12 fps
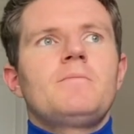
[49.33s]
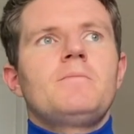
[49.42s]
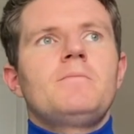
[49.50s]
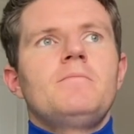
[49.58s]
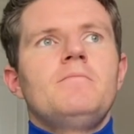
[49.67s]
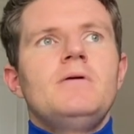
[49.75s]

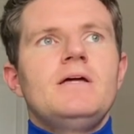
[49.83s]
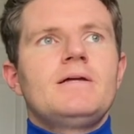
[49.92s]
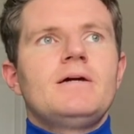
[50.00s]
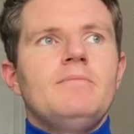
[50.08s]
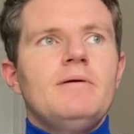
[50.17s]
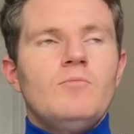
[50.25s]
make it
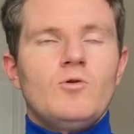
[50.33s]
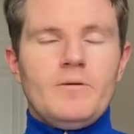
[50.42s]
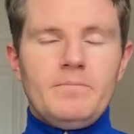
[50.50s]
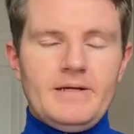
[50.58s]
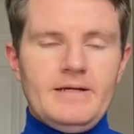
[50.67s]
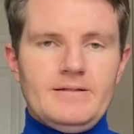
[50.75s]
a bit more
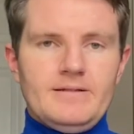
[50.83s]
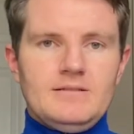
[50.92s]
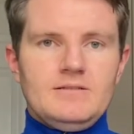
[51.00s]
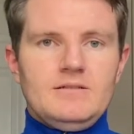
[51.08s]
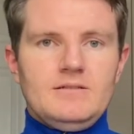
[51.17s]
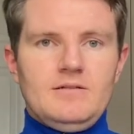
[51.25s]
appealing
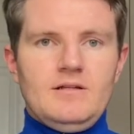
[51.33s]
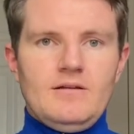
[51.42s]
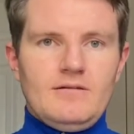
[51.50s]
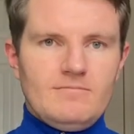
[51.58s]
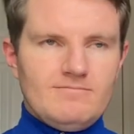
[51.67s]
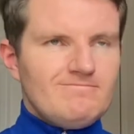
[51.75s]
to the,
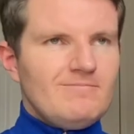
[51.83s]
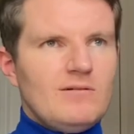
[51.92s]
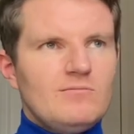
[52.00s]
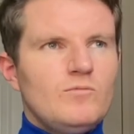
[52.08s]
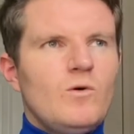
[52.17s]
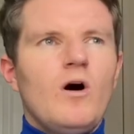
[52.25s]

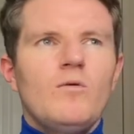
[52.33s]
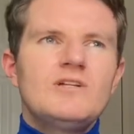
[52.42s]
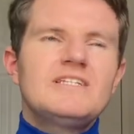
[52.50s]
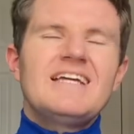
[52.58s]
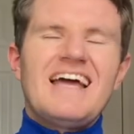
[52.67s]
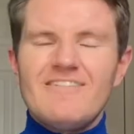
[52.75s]
not, I wouldn't
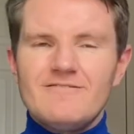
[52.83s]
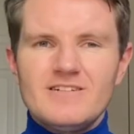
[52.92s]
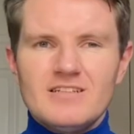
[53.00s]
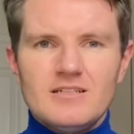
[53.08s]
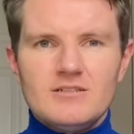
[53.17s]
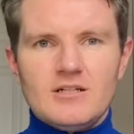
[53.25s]
say
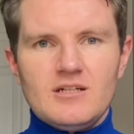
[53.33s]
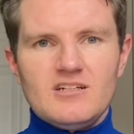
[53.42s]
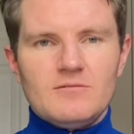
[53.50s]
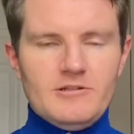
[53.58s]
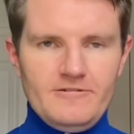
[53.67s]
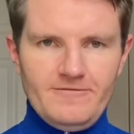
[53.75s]
everyday drinker,
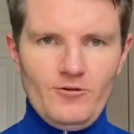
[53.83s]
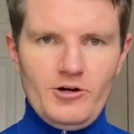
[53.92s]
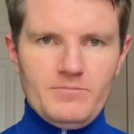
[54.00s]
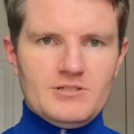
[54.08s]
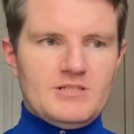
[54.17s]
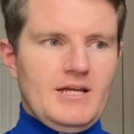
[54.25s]
but the 40%
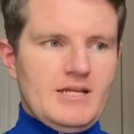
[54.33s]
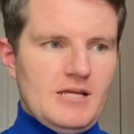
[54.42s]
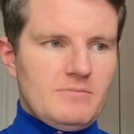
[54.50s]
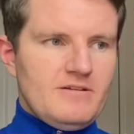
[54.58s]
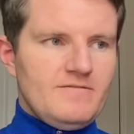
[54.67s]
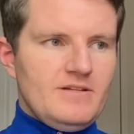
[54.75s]

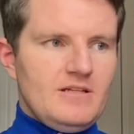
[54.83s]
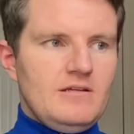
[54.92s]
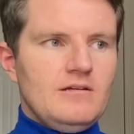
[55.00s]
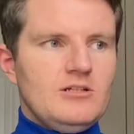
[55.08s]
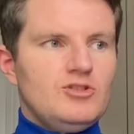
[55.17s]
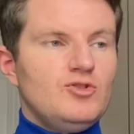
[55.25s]
ABV
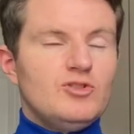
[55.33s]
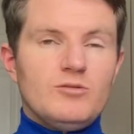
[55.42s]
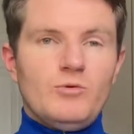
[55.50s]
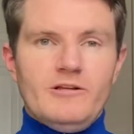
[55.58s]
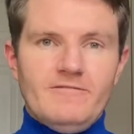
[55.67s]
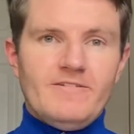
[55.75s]
is usually
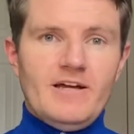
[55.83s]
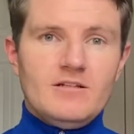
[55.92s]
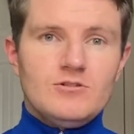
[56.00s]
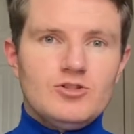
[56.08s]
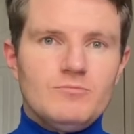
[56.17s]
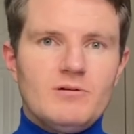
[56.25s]
what you find in
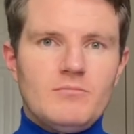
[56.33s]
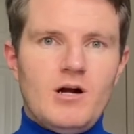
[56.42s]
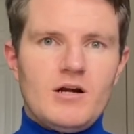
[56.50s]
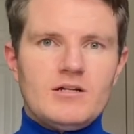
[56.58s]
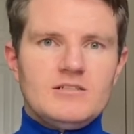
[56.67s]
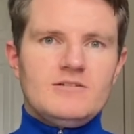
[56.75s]

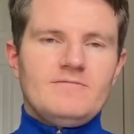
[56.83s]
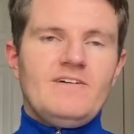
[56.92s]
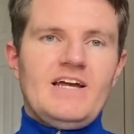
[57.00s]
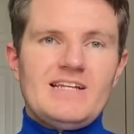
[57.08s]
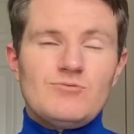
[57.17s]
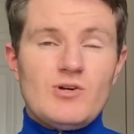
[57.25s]
supermarkets. I
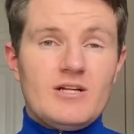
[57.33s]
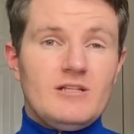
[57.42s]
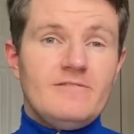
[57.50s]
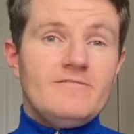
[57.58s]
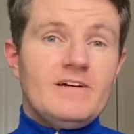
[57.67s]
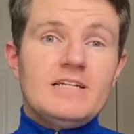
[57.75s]
very rarely
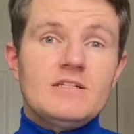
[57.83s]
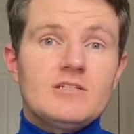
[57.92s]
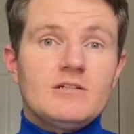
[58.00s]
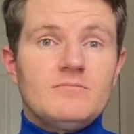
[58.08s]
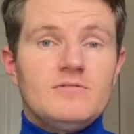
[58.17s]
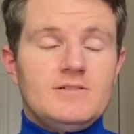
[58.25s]
find
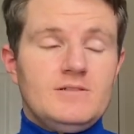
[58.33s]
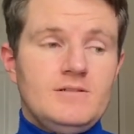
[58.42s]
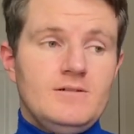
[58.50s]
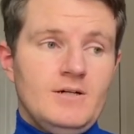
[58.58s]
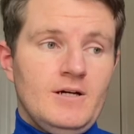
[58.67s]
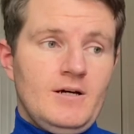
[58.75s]
something
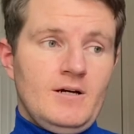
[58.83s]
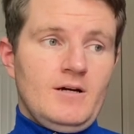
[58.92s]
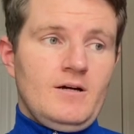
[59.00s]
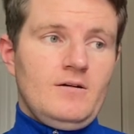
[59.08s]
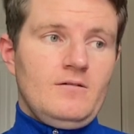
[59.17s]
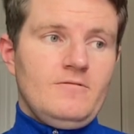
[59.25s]

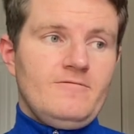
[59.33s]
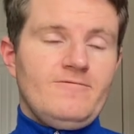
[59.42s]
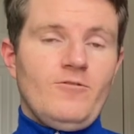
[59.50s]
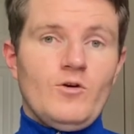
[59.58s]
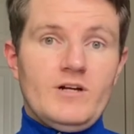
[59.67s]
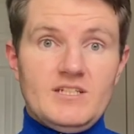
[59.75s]

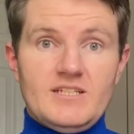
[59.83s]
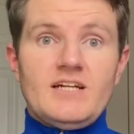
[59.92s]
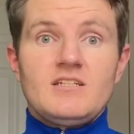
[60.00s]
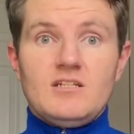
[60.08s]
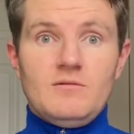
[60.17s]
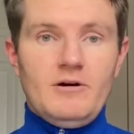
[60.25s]

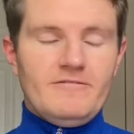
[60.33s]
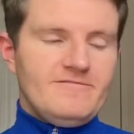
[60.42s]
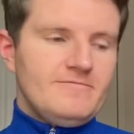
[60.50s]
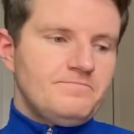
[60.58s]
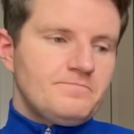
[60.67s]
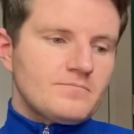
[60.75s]
46 and above,
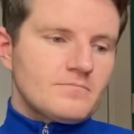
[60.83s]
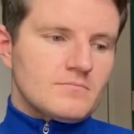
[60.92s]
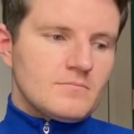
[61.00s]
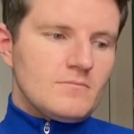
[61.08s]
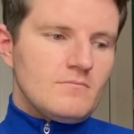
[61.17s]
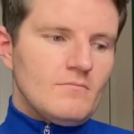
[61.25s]

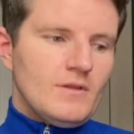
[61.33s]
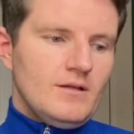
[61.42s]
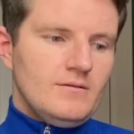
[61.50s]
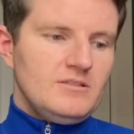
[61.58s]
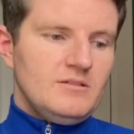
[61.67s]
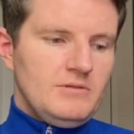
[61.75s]

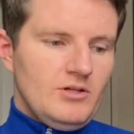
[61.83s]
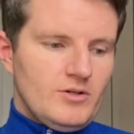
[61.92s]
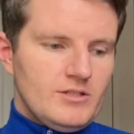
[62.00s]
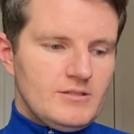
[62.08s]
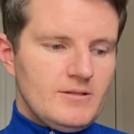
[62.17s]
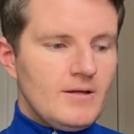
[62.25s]
to be
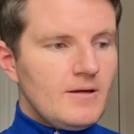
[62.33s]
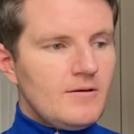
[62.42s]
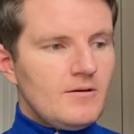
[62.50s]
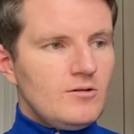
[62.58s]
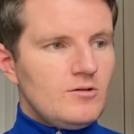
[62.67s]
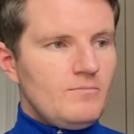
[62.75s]
honest.
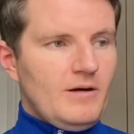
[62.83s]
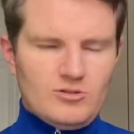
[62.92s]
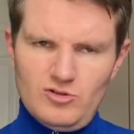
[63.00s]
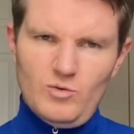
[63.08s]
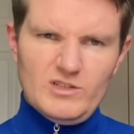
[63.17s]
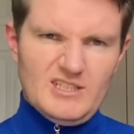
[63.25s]
But I don't
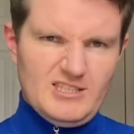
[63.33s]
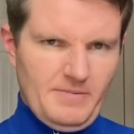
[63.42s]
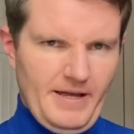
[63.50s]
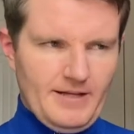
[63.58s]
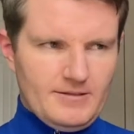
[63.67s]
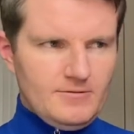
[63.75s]
know what to expect.